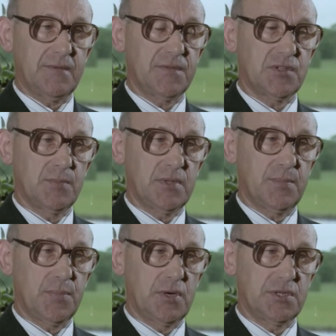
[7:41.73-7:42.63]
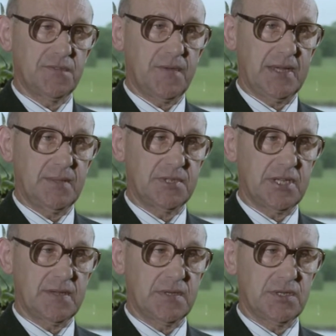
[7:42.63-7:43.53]
some of the parents find
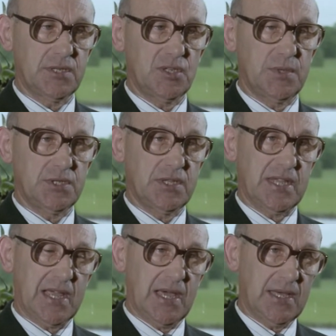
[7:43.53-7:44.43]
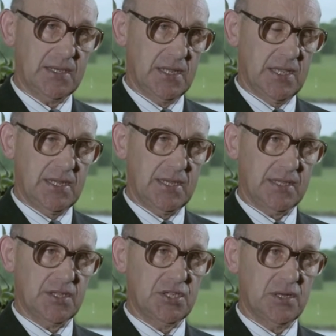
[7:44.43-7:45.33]
themselves in a situation that they can't
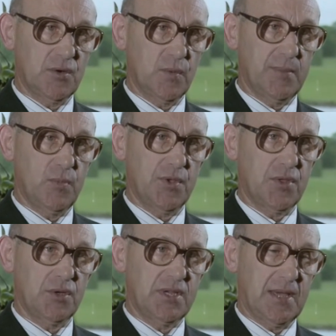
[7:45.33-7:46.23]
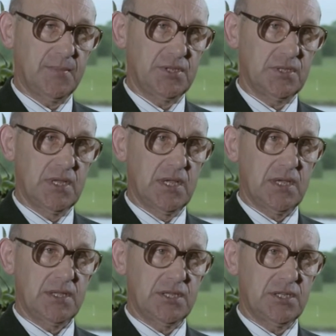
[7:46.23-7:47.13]
take the children away without damaging
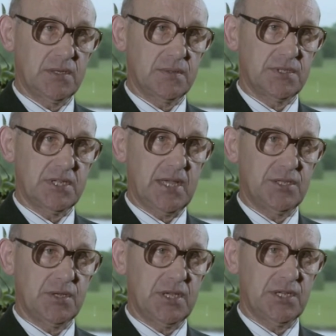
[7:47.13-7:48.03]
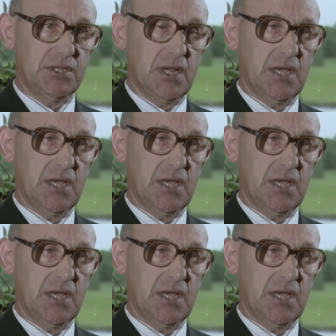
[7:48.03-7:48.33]
the children's education.